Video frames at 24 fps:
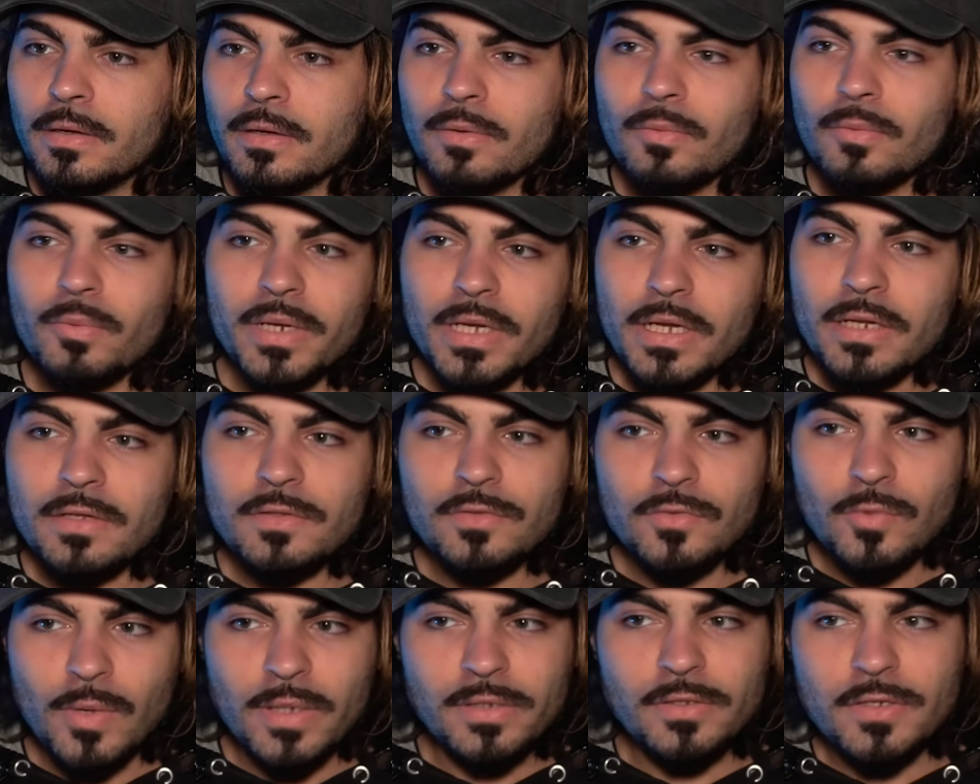we
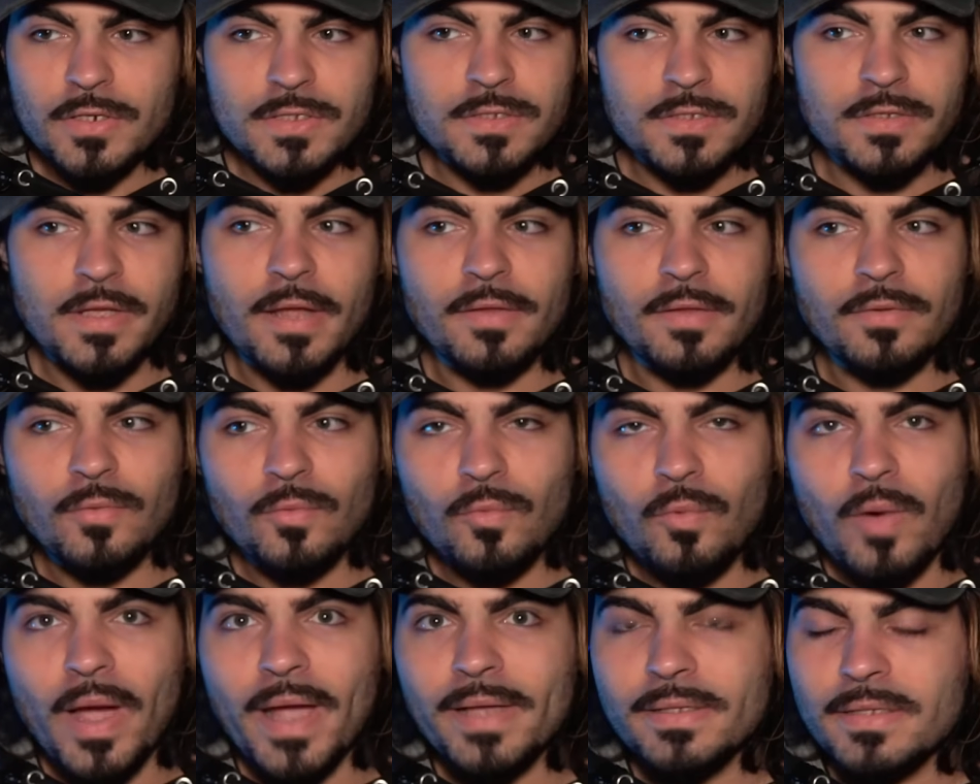need to understand
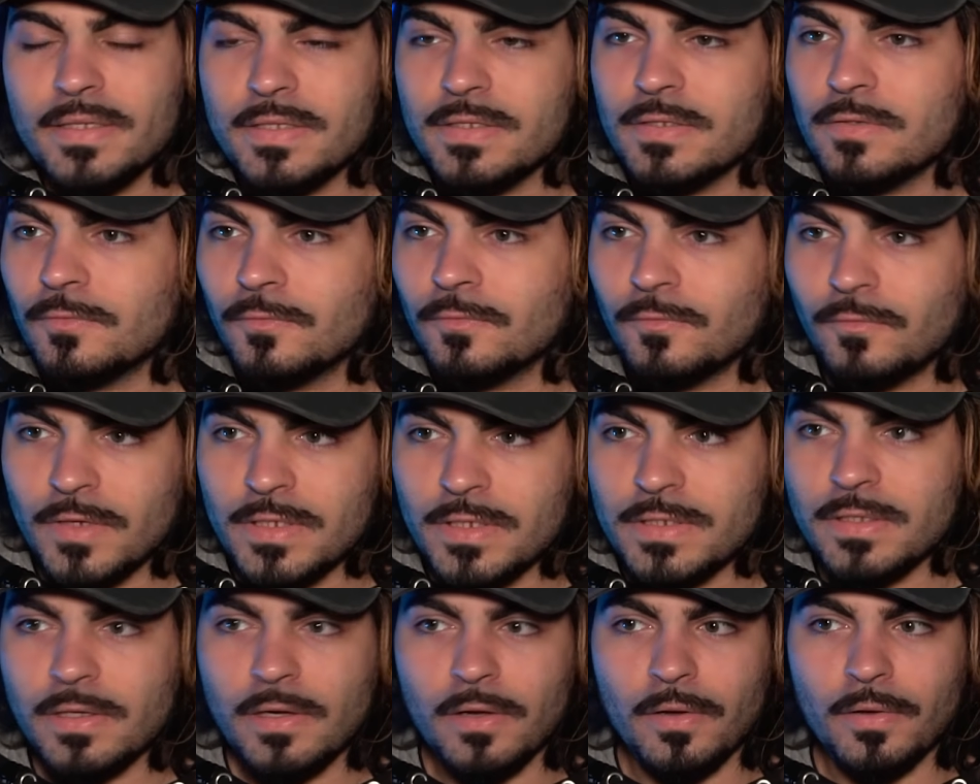why this
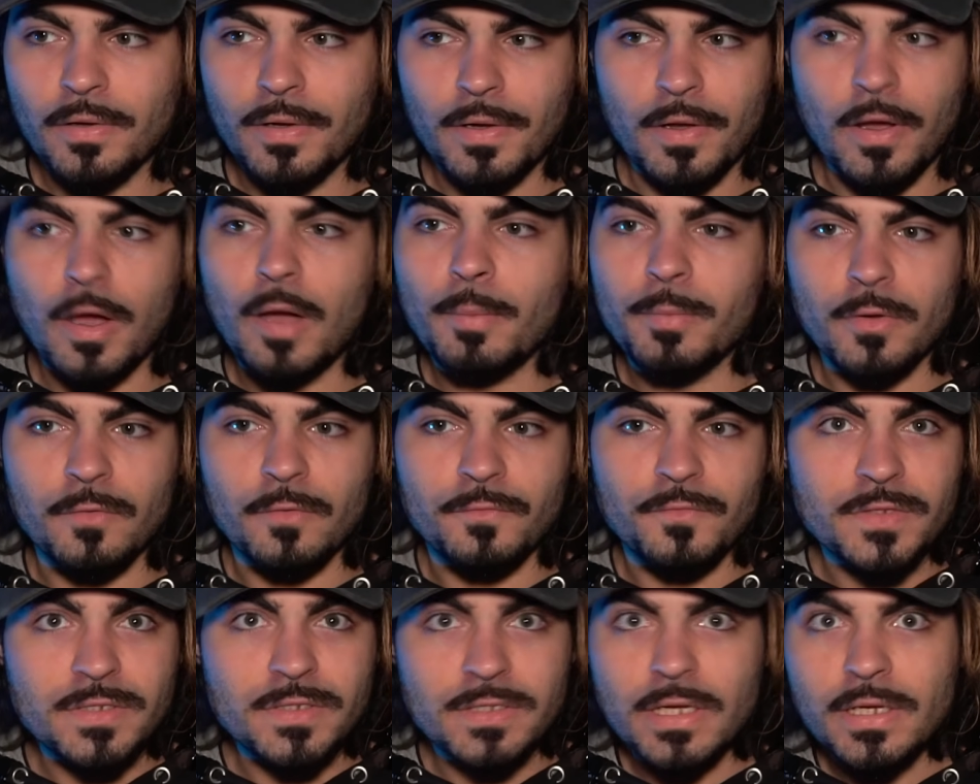physical copy of
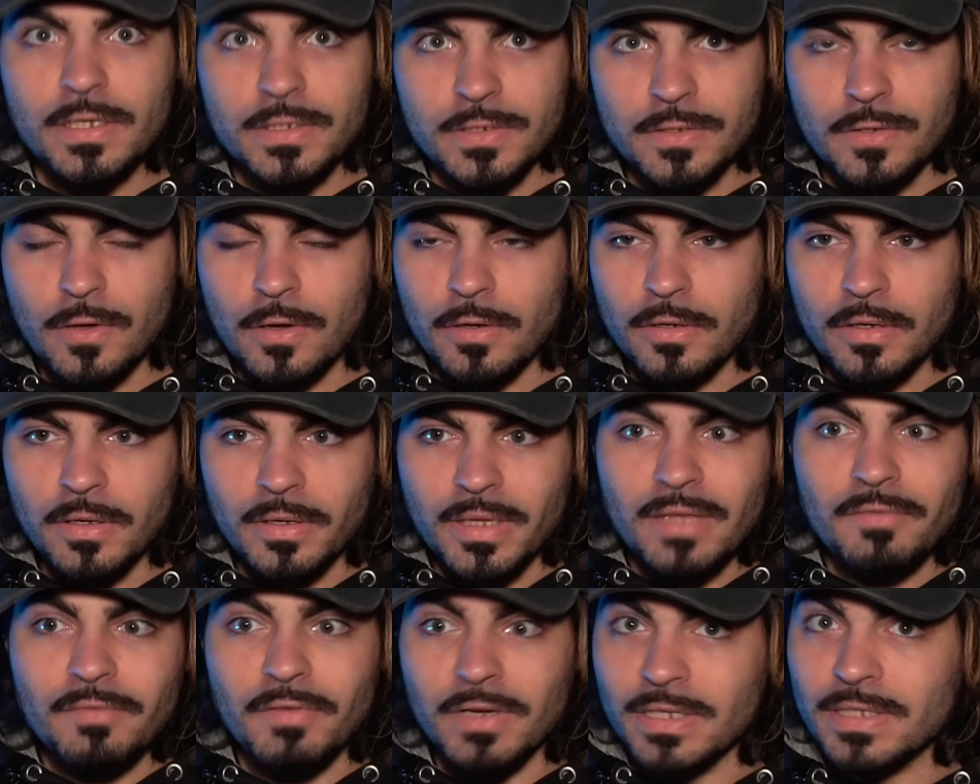Silksong
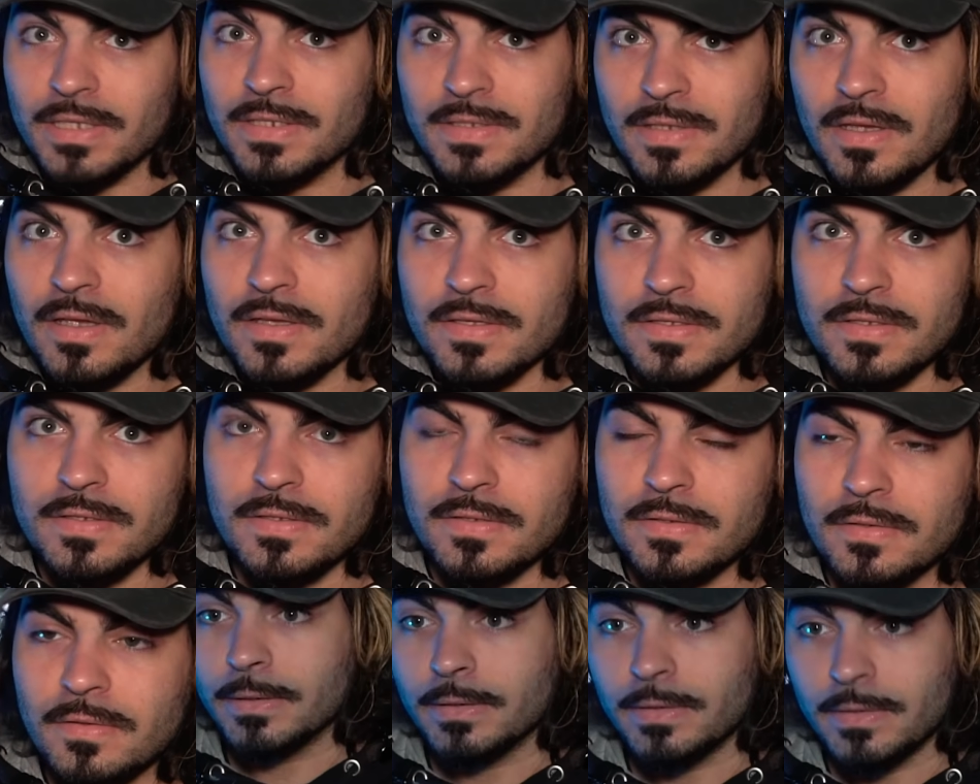even exists.